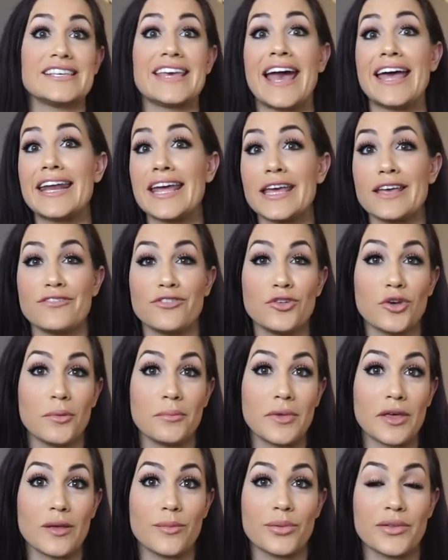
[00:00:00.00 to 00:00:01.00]
can I give you
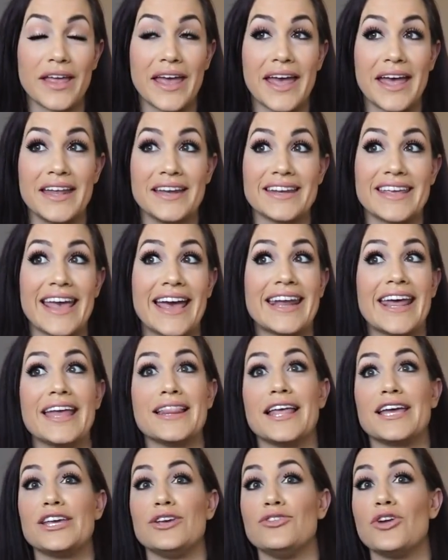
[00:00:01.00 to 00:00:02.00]
a meal plan, can I
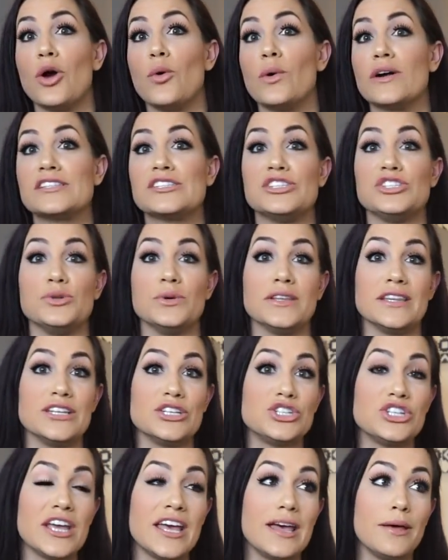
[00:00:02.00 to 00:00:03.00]
let you know what to do in the
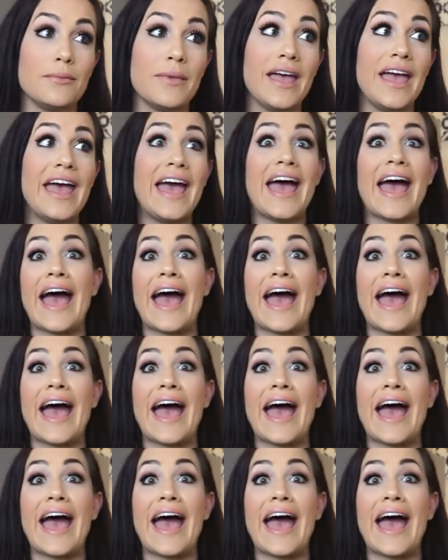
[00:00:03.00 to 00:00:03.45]
gym,